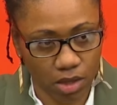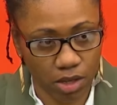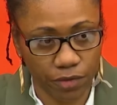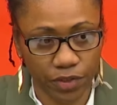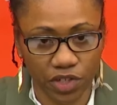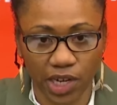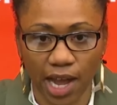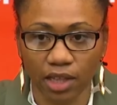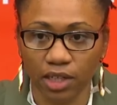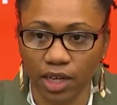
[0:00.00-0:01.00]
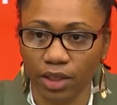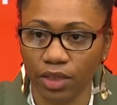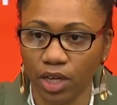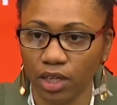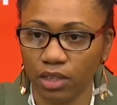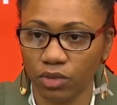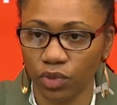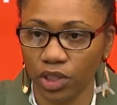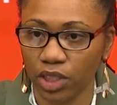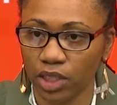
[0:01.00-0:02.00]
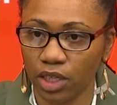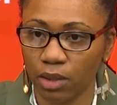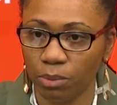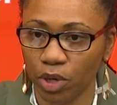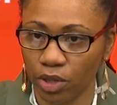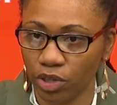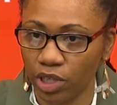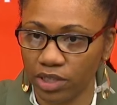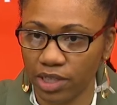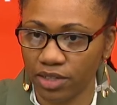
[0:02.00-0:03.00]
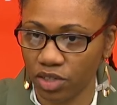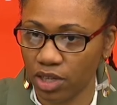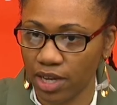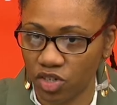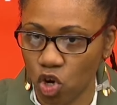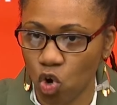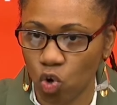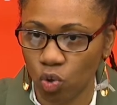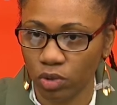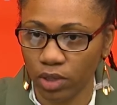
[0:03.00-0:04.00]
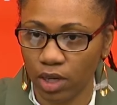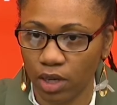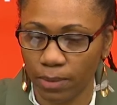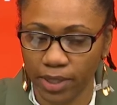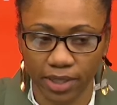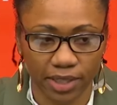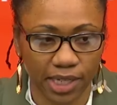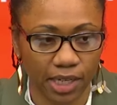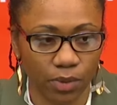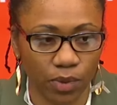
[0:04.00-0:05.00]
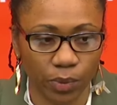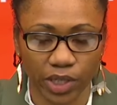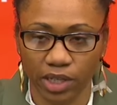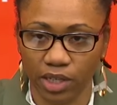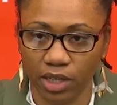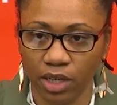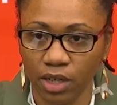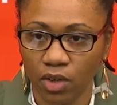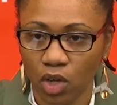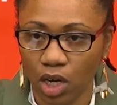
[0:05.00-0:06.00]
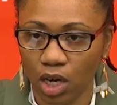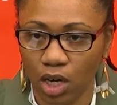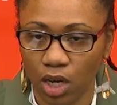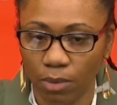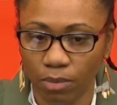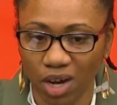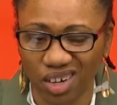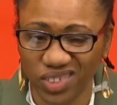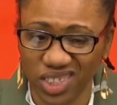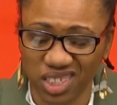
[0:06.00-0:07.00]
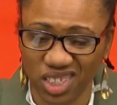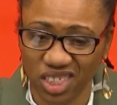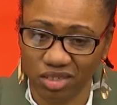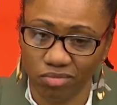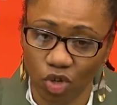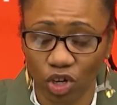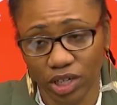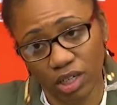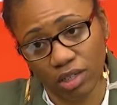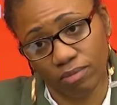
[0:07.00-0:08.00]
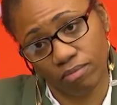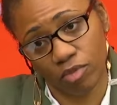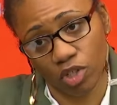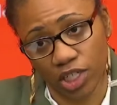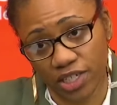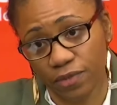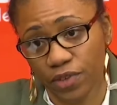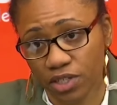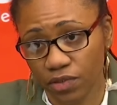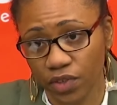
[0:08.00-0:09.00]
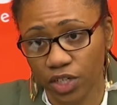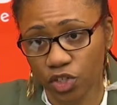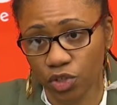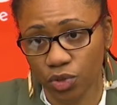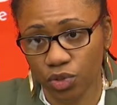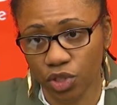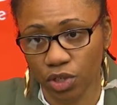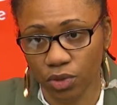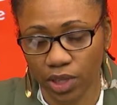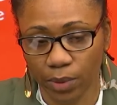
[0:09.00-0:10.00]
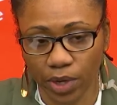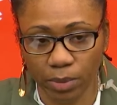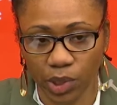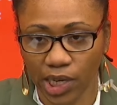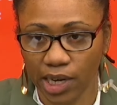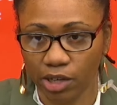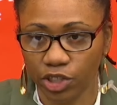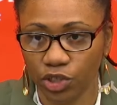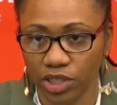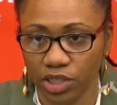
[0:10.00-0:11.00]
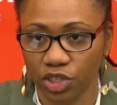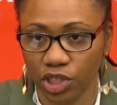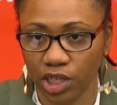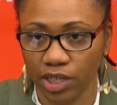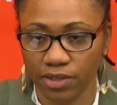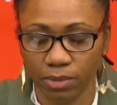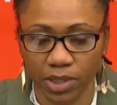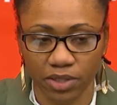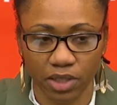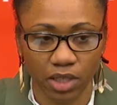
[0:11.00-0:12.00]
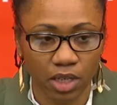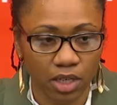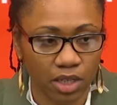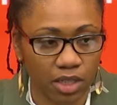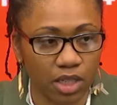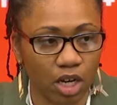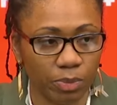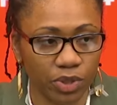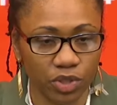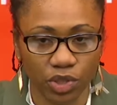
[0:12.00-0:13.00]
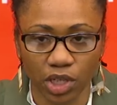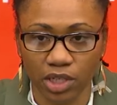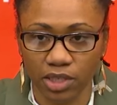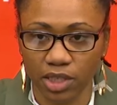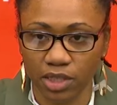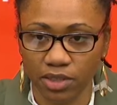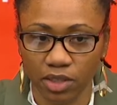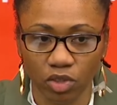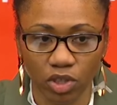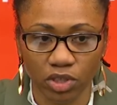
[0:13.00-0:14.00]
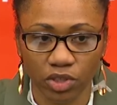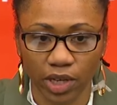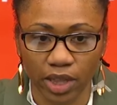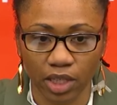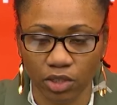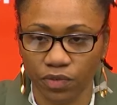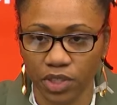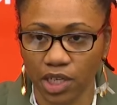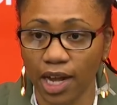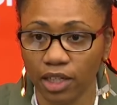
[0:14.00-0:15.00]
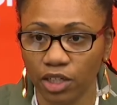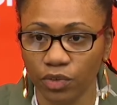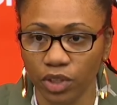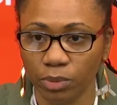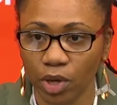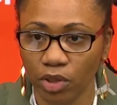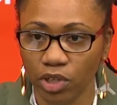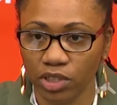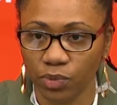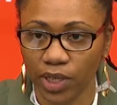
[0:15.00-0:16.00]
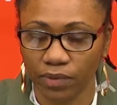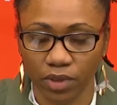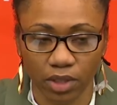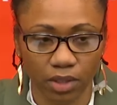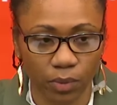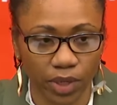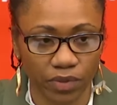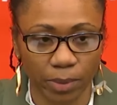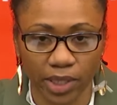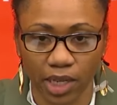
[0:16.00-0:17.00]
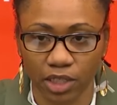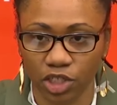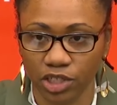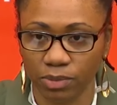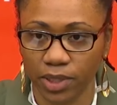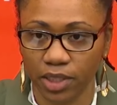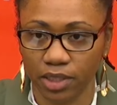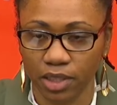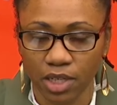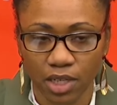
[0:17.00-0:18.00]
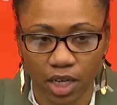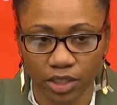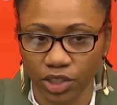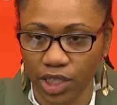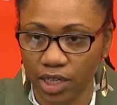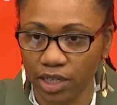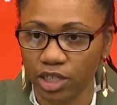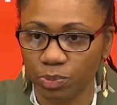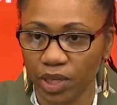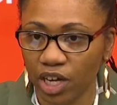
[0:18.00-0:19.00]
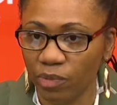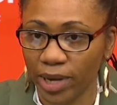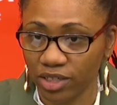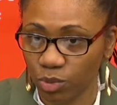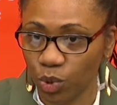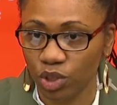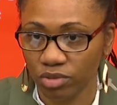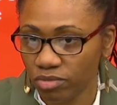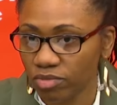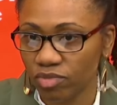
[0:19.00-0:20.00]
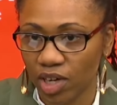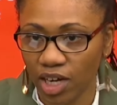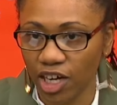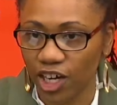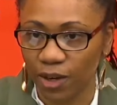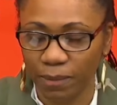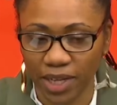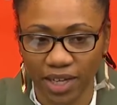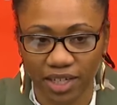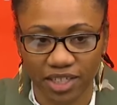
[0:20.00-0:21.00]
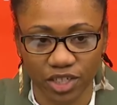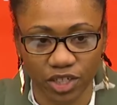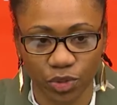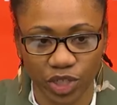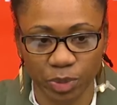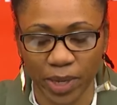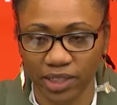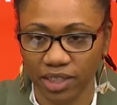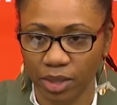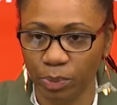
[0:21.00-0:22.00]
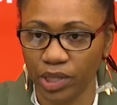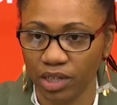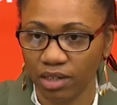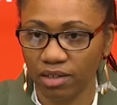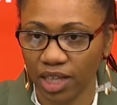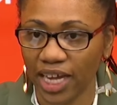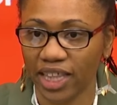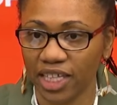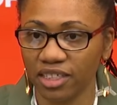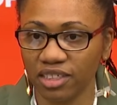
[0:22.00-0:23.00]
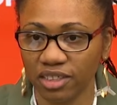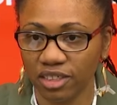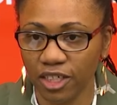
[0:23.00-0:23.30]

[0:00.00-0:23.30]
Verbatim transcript: Their physicality, I think, really um, bothered us as a, as a whole. Um, it dictated what we did, um, obviously, on the on the defensive end too, so they were able to get out in transition and get some easy, easy opportunities and easy looks. So I think their physicality really bothered us. We have to, we have to make that adjustment and understand it is playoff basketball, um, and to, to expect it to be like this.